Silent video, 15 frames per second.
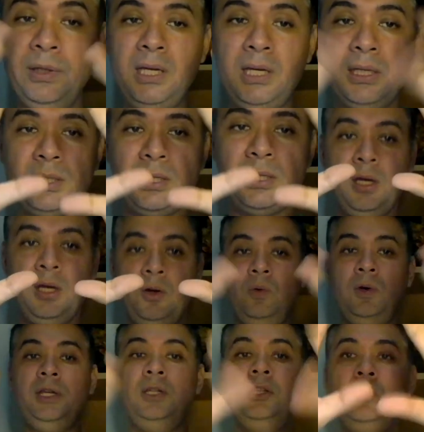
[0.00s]
these?
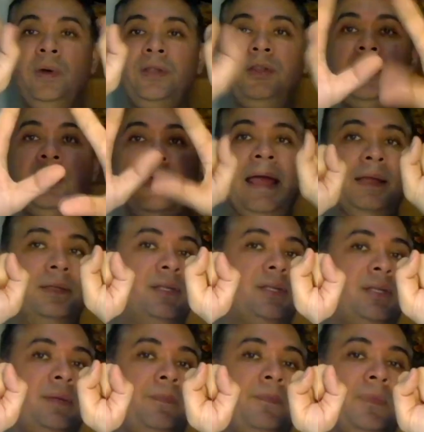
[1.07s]
What do you do with your
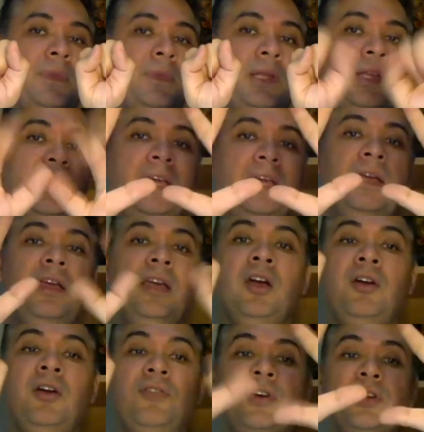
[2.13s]
hands? Okay,
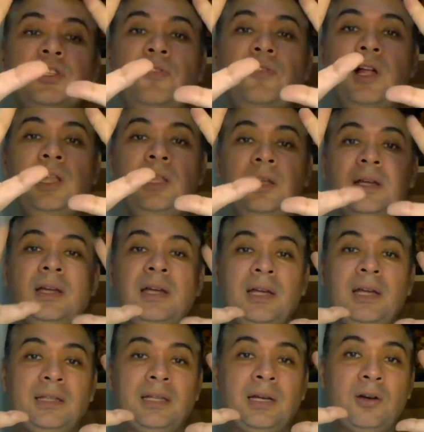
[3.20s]
first of all,
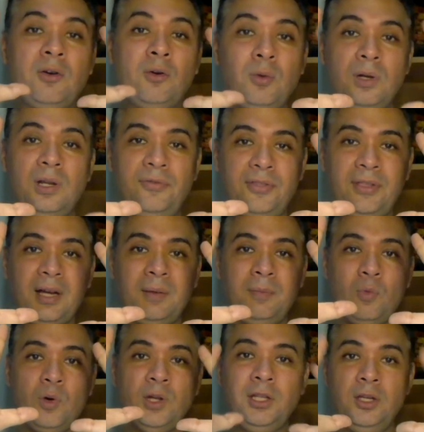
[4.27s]
the rule of thumb, what
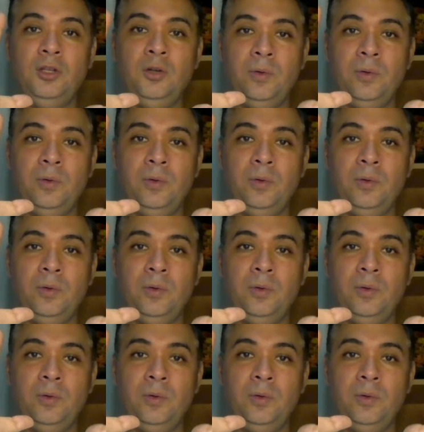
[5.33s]
do you do with your